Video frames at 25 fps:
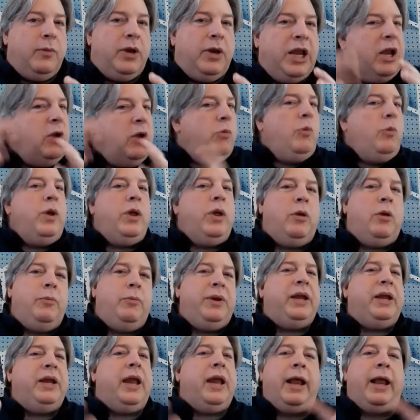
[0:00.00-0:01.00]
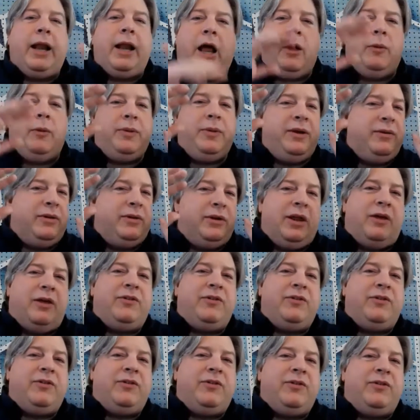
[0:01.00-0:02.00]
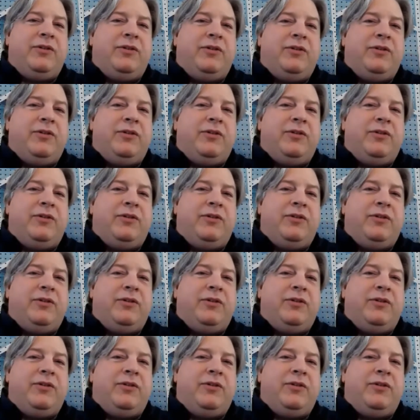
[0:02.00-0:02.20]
It will be, and I'll be loving it.